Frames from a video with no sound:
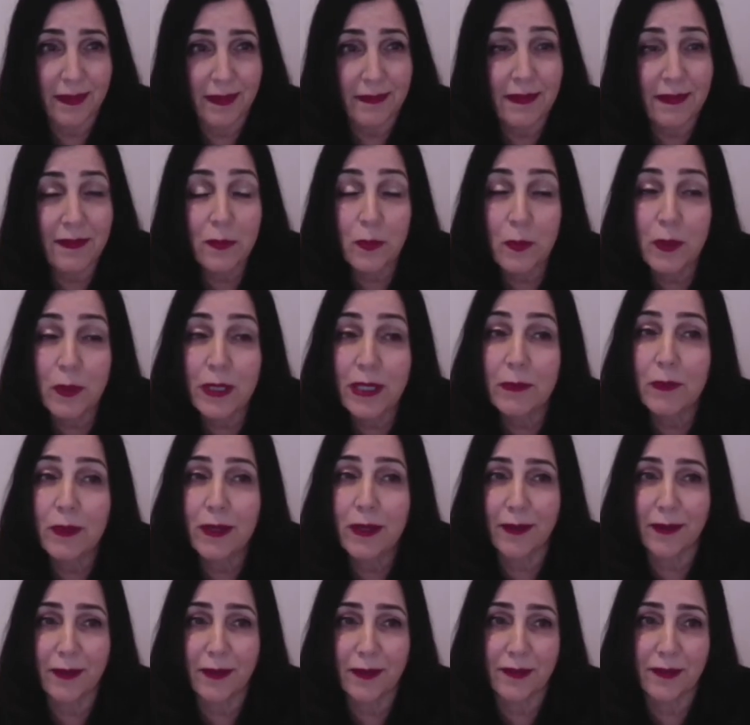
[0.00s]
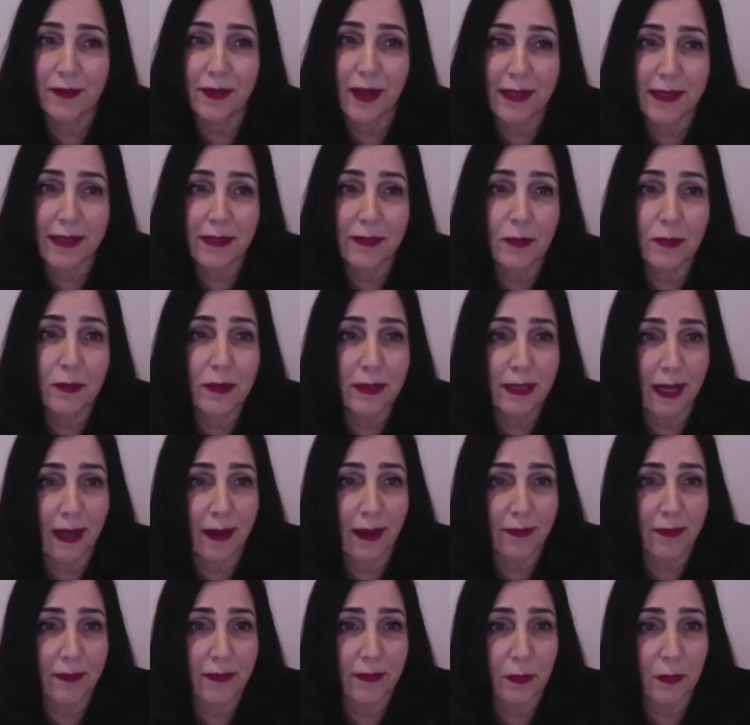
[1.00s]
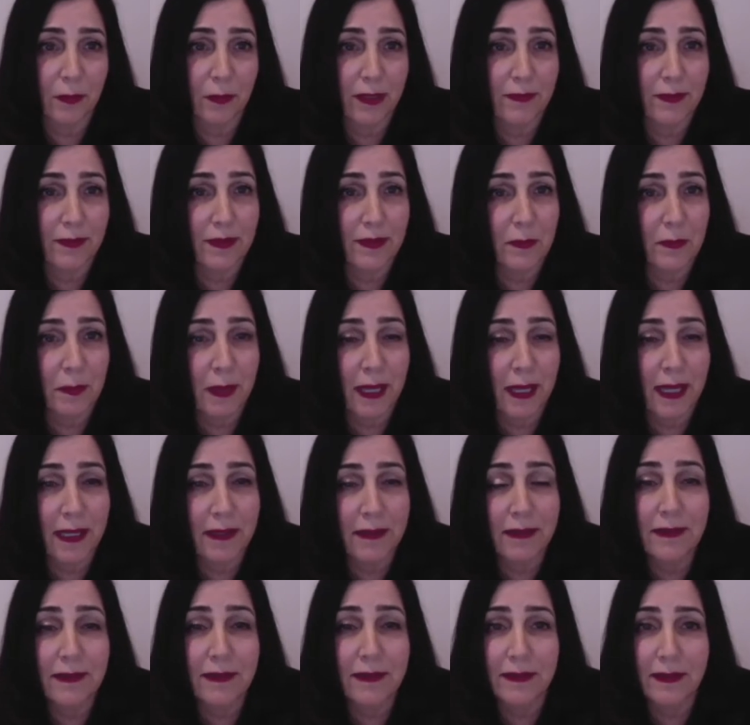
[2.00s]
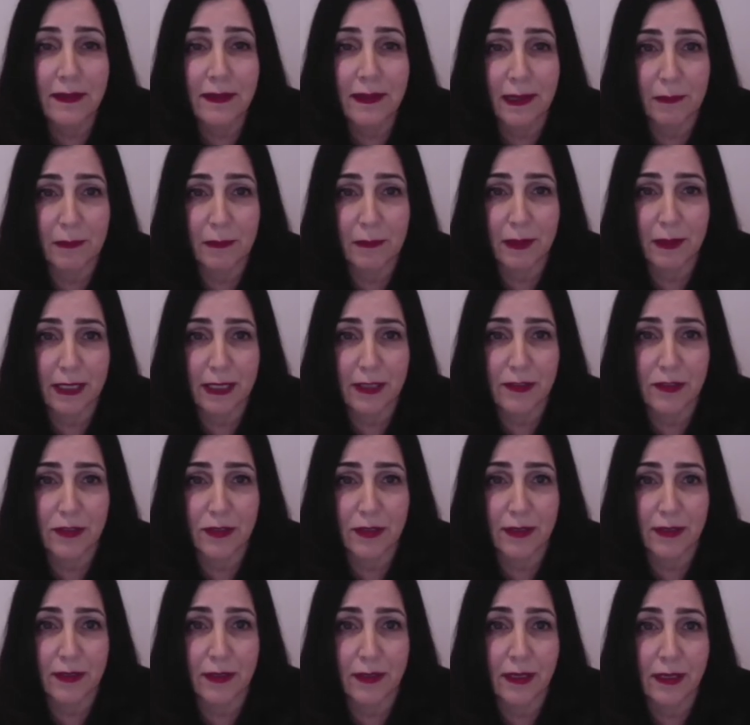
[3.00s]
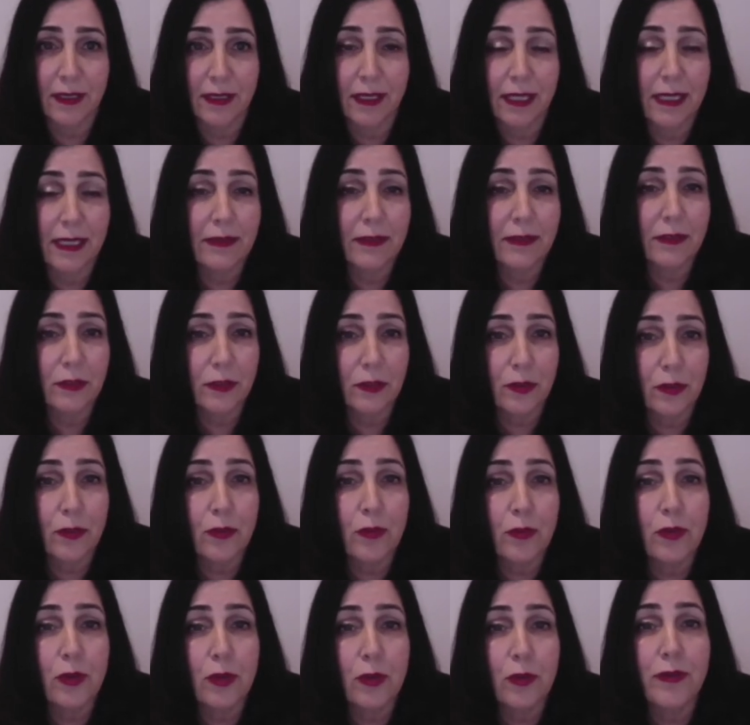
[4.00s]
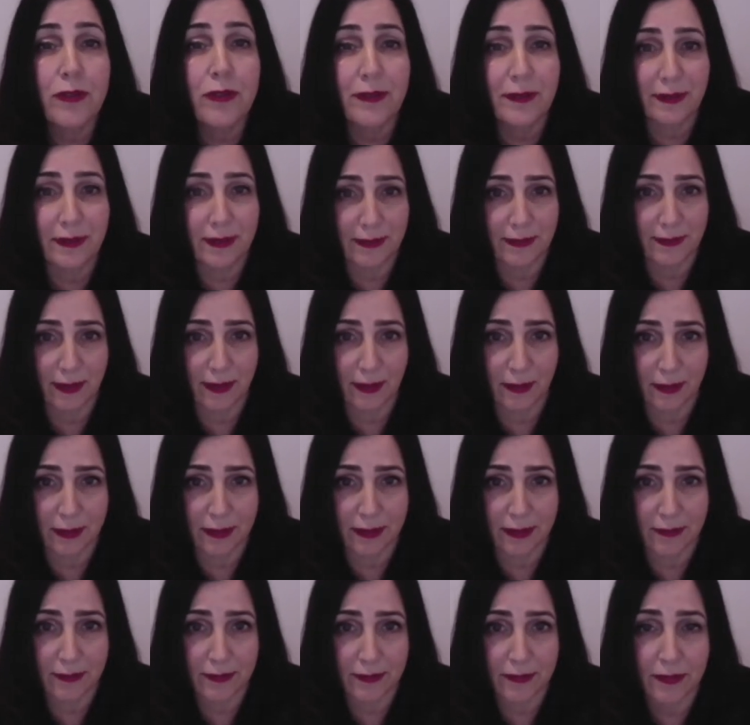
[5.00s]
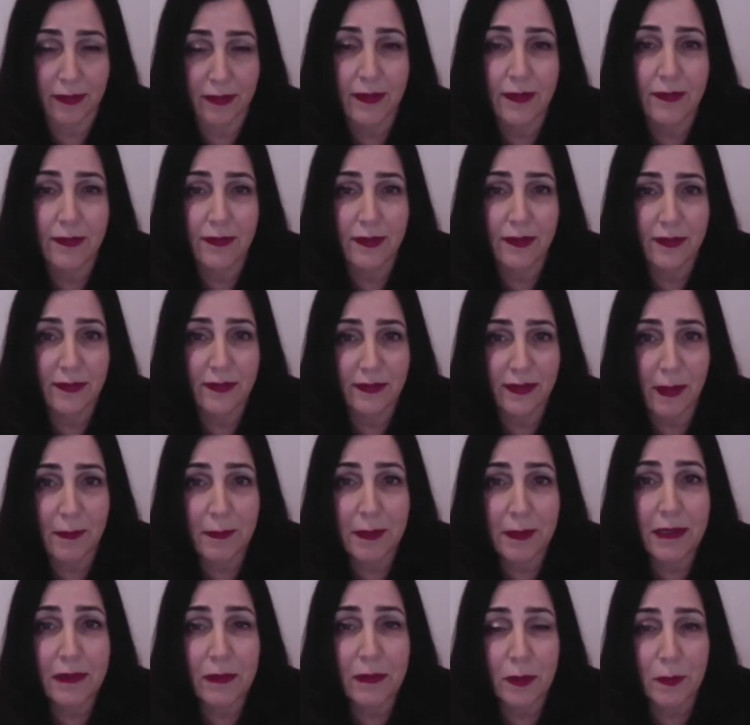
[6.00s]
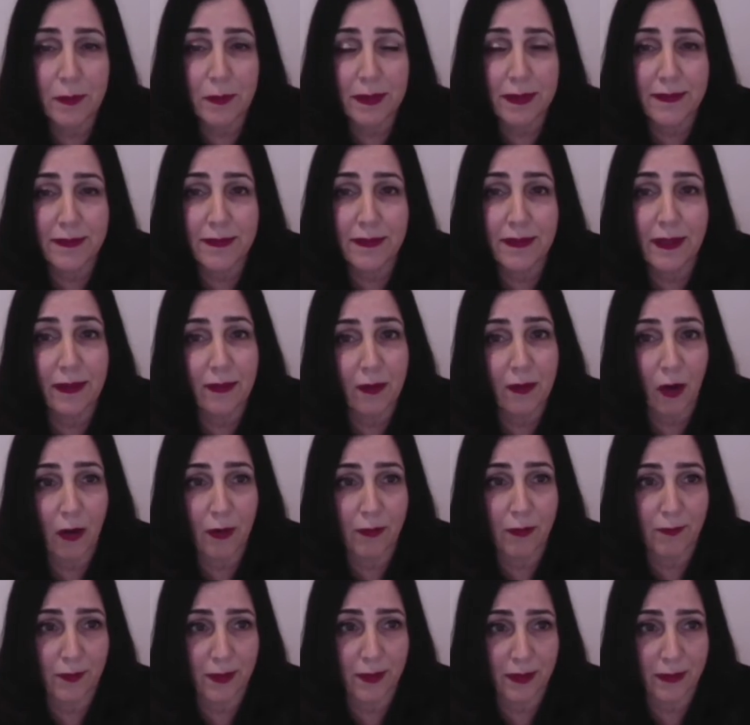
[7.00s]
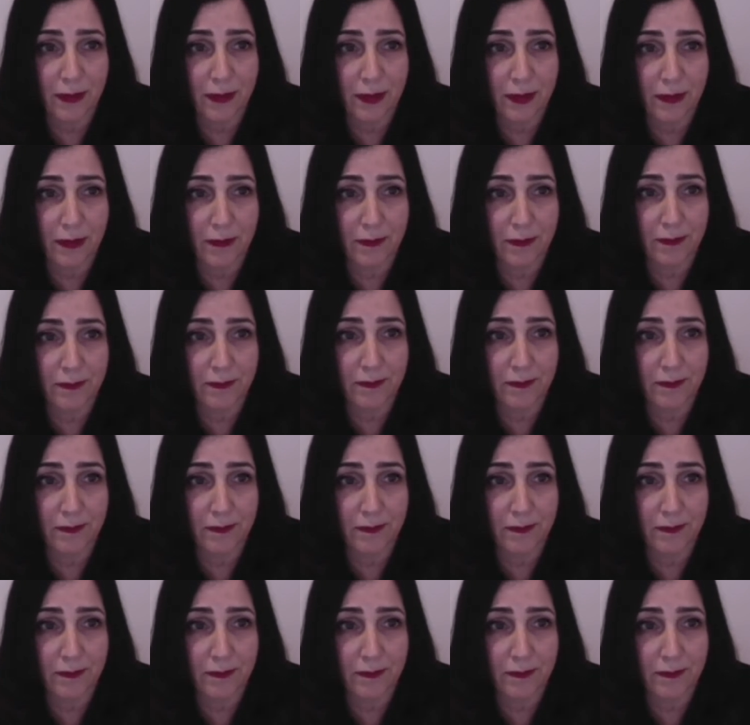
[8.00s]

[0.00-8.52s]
This week, we are excited to announce that we have expanded this collaboration into two new disease areas systemic lupus and heart failure.